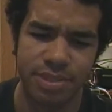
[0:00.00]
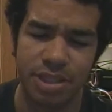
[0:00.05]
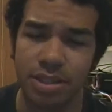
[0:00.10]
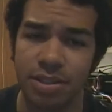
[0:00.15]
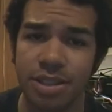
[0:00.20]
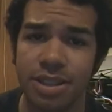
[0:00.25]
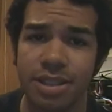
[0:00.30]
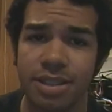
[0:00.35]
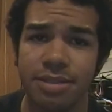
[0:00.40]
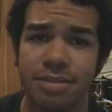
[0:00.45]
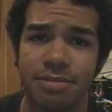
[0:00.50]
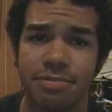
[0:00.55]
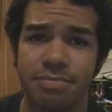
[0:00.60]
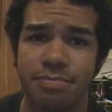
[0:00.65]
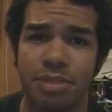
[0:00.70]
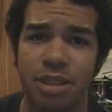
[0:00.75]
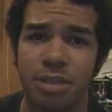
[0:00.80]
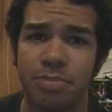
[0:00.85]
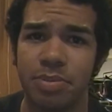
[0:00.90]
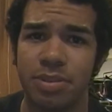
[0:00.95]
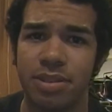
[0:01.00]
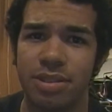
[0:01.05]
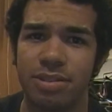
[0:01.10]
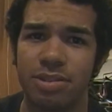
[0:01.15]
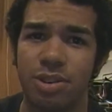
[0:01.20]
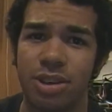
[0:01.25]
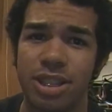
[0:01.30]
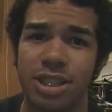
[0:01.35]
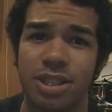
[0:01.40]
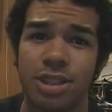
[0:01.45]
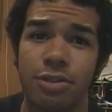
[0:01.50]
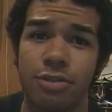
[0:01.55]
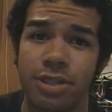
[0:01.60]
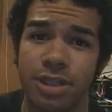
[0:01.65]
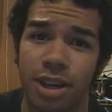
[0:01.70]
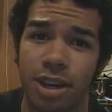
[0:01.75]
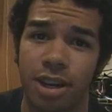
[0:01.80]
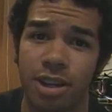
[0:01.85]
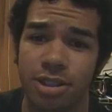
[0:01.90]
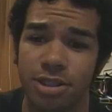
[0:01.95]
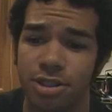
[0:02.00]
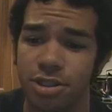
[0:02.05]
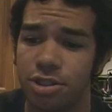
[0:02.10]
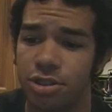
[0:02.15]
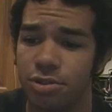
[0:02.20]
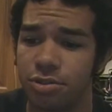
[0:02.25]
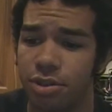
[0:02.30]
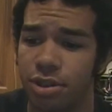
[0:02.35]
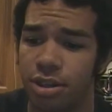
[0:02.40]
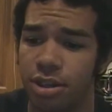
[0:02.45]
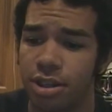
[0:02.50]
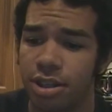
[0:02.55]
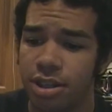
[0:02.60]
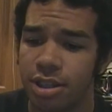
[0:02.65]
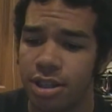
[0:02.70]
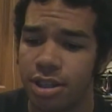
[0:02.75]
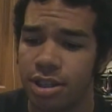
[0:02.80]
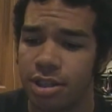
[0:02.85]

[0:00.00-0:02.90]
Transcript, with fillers: delete people who I just don't talk to or